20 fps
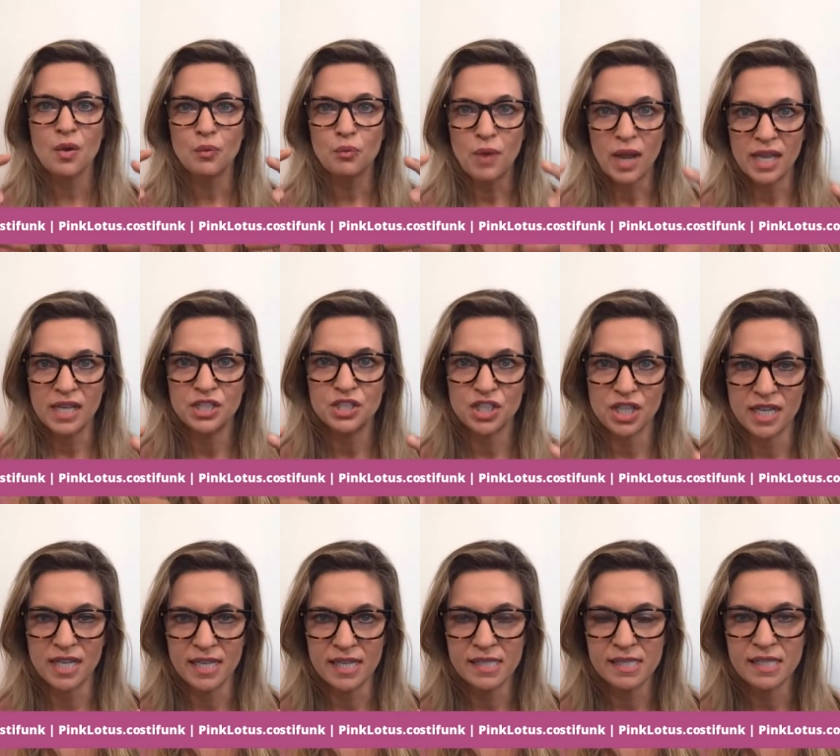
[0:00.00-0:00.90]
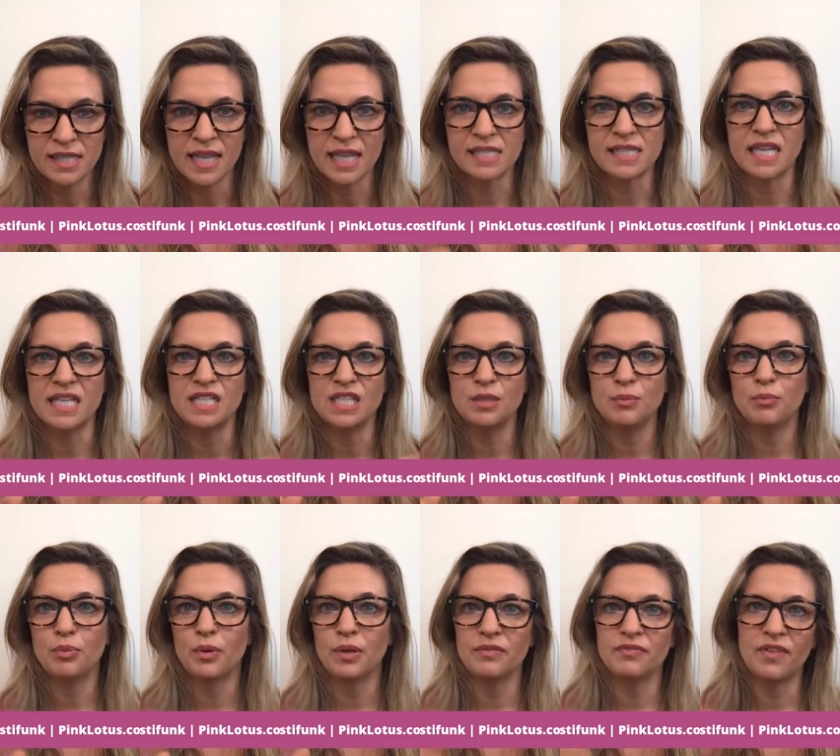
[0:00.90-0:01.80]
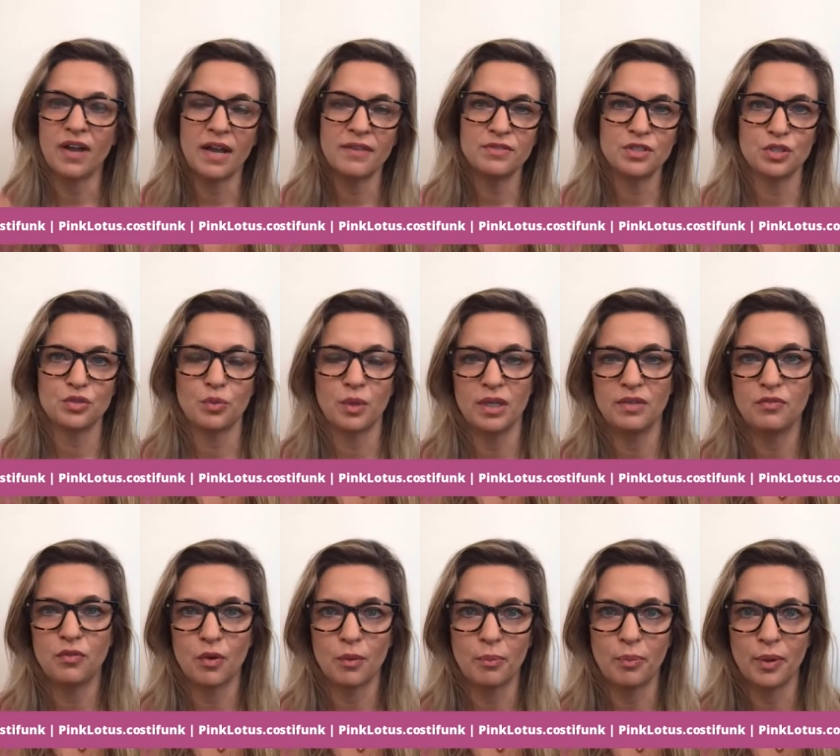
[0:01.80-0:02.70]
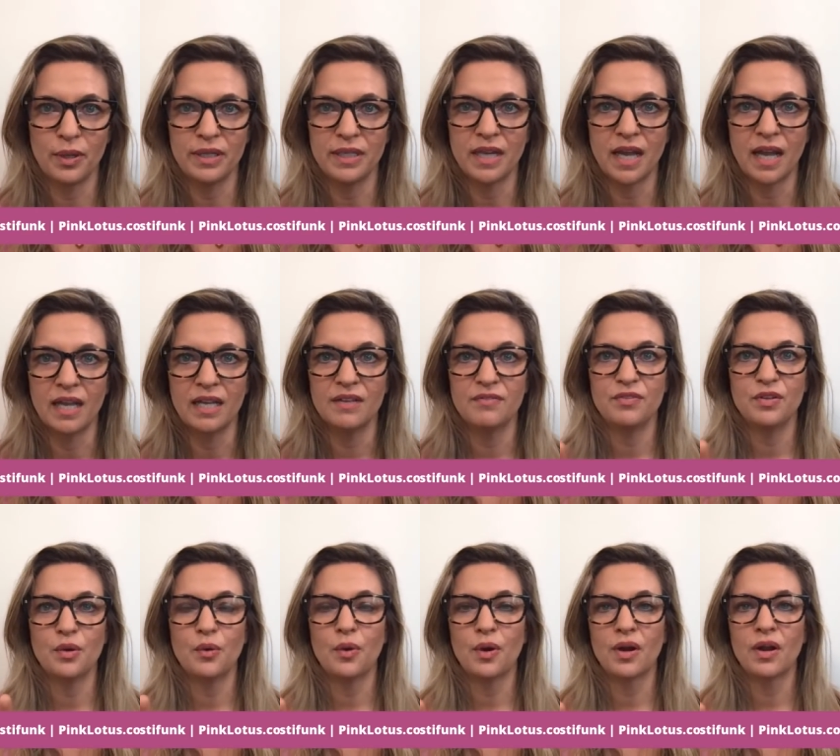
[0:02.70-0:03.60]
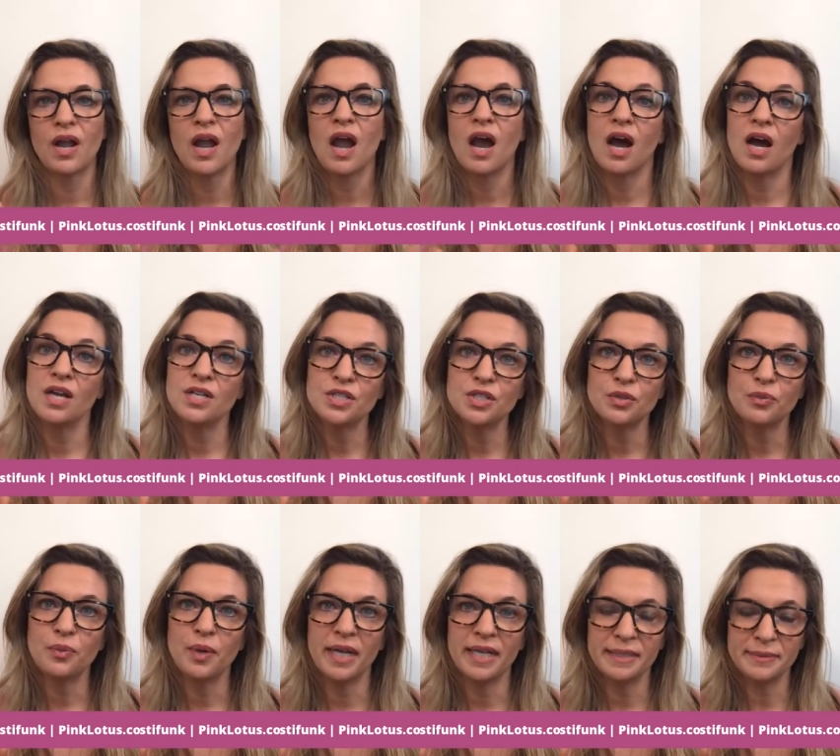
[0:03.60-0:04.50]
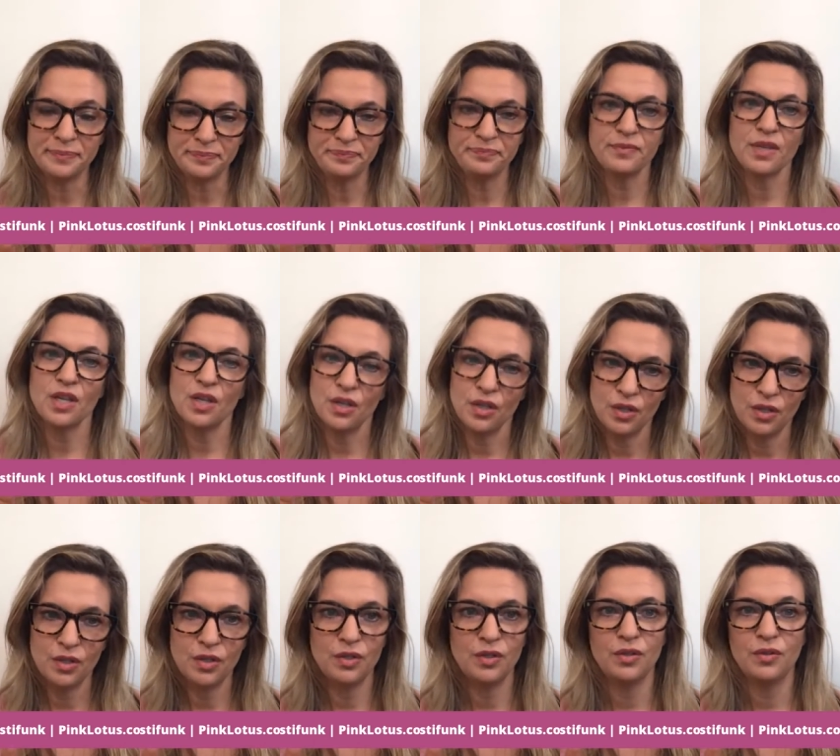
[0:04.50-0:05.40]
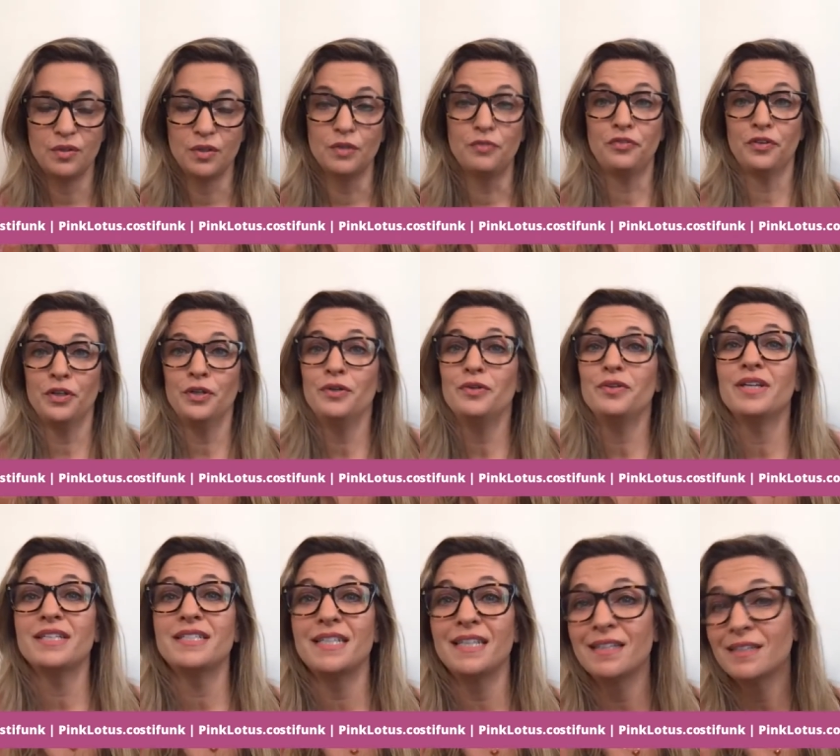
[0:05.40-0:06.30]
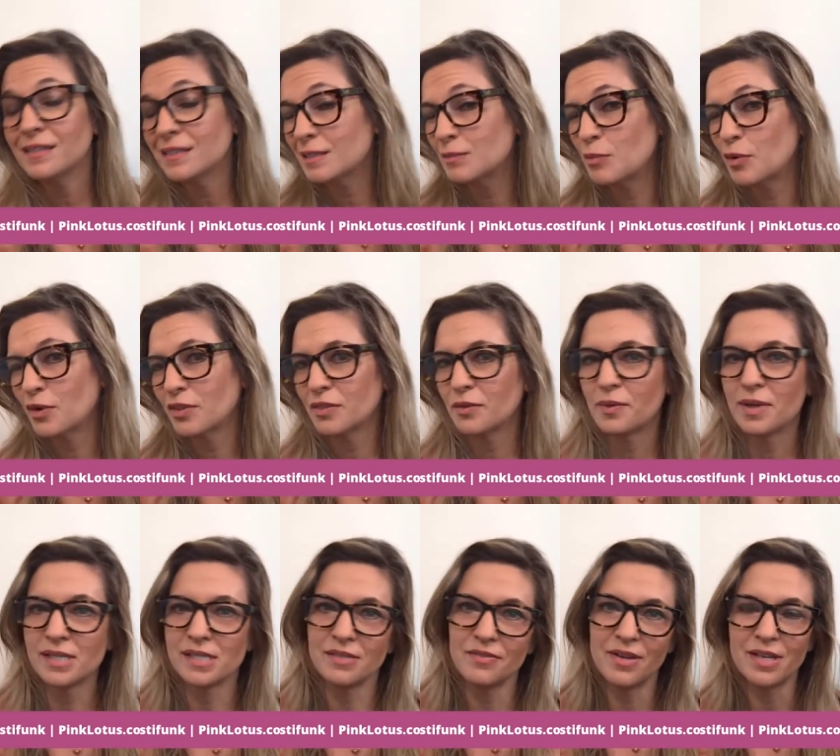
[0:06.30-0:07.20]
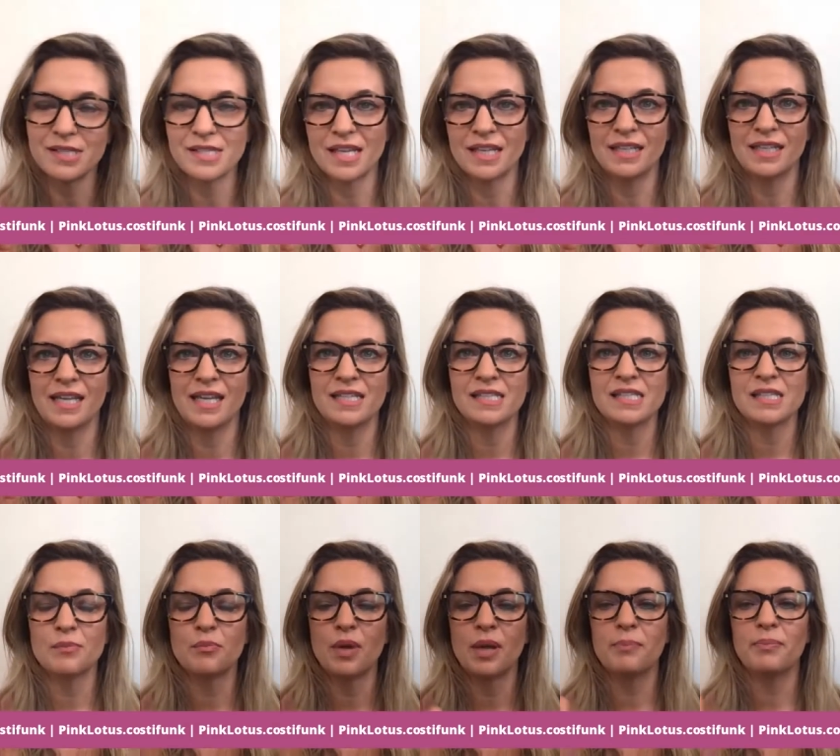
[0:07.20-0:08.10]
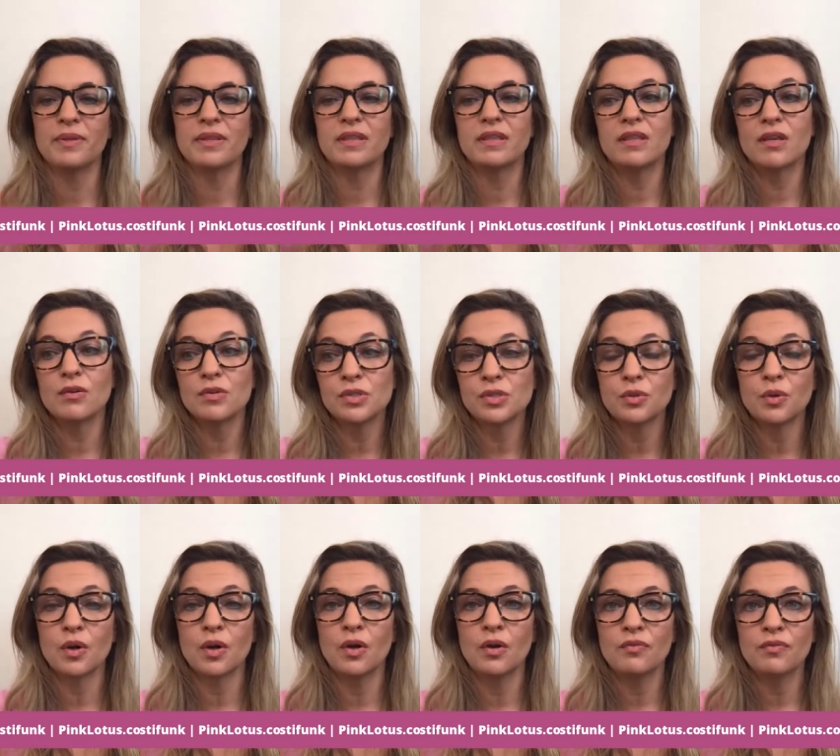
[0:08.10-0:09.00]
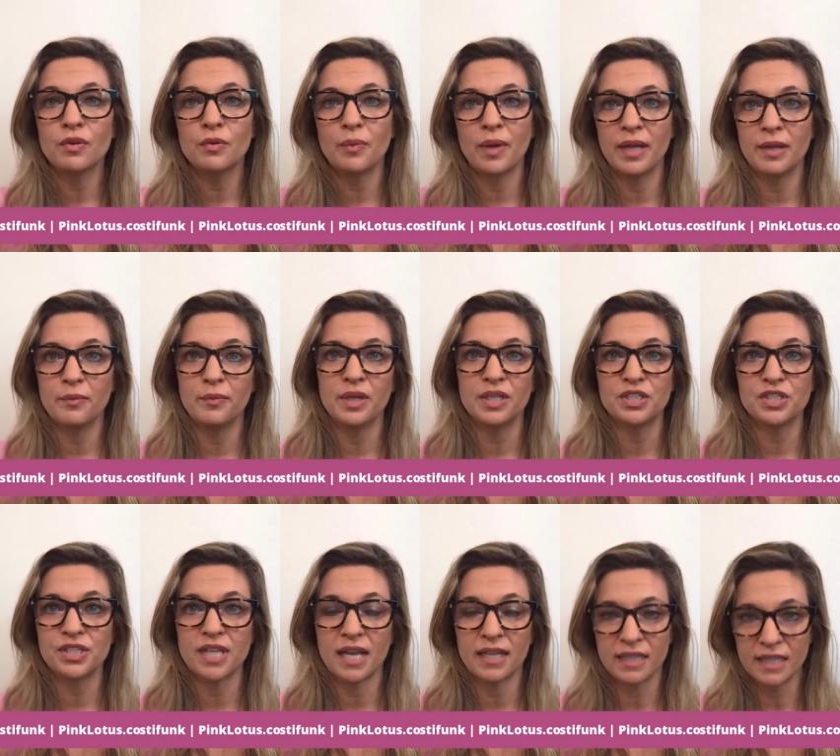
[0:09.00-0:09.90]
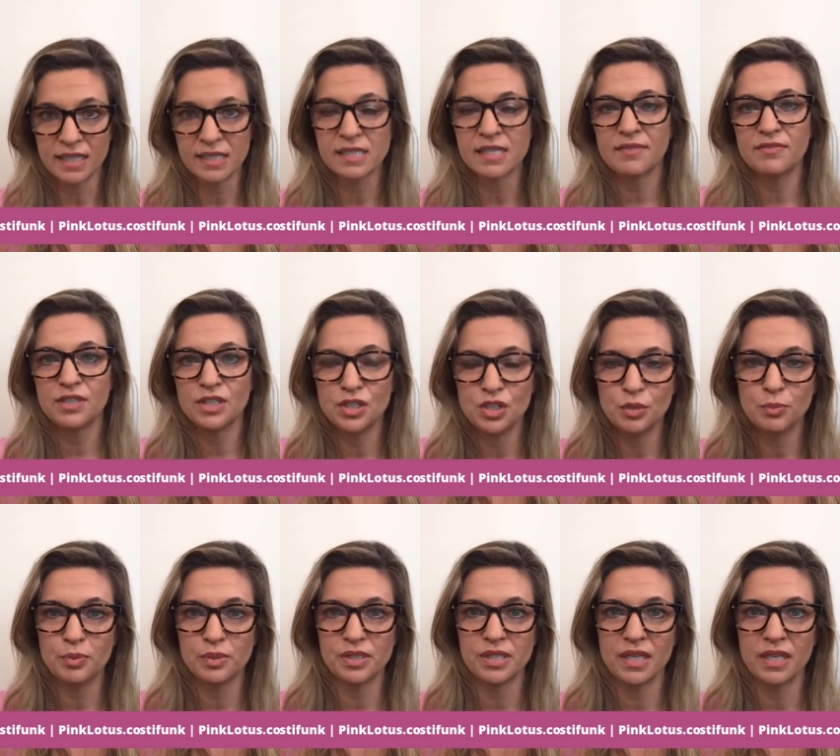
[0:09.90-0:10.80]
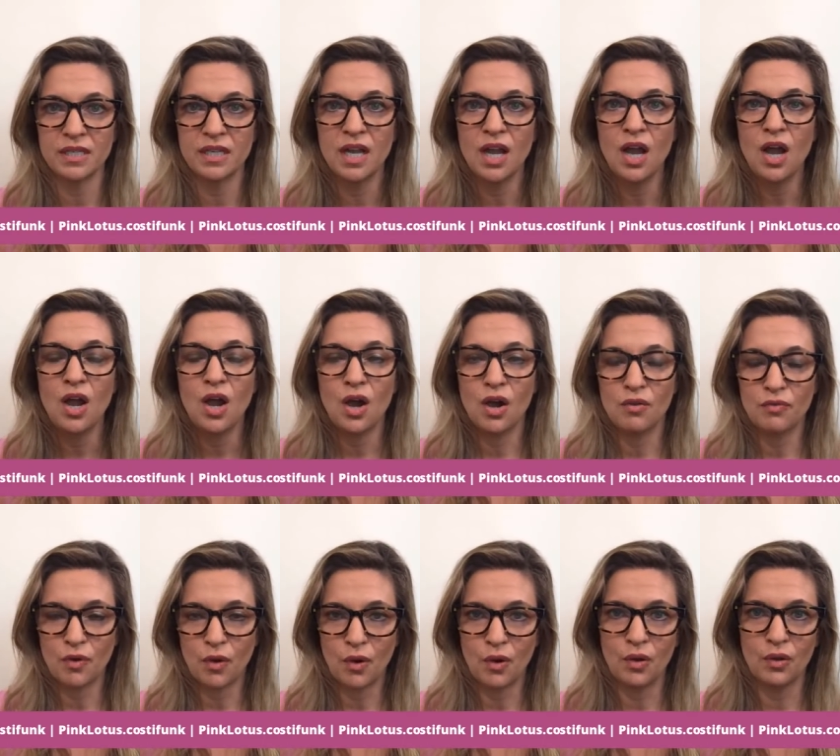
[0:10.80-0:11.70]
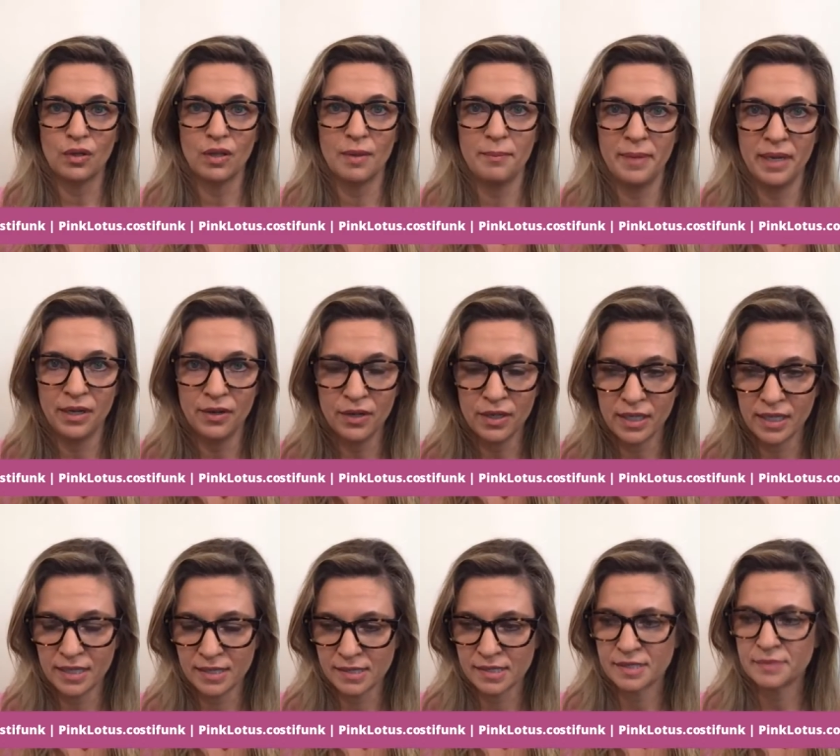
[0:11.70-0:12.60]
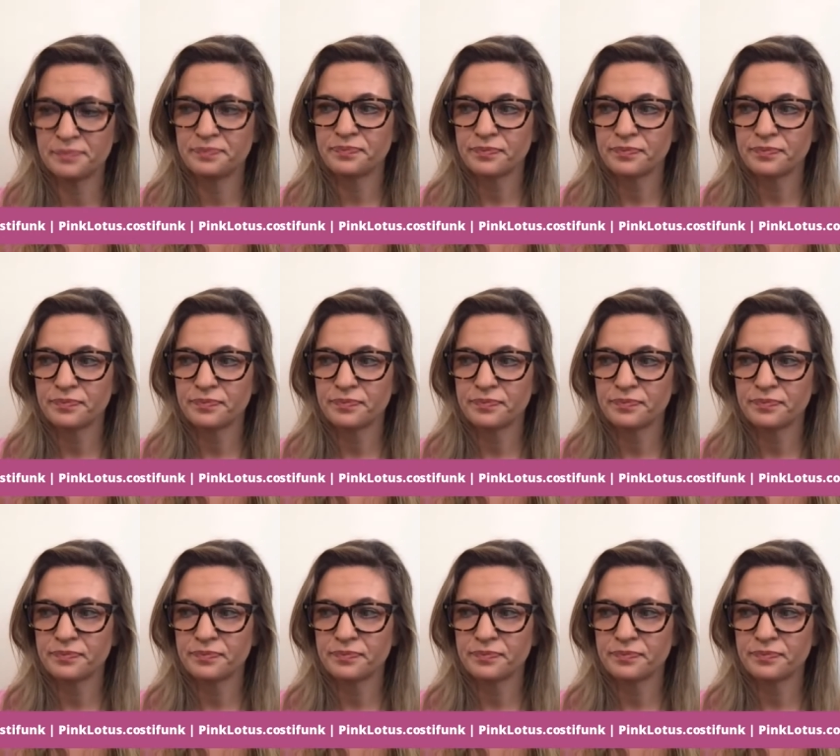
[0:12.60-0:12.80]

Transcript: range is and that's 18.5 to 24.9 if you're underweight good for you. You get to eat a little more than the rest of us and gain some weight. But those who are overweight, which sadly is 72% of all Americans,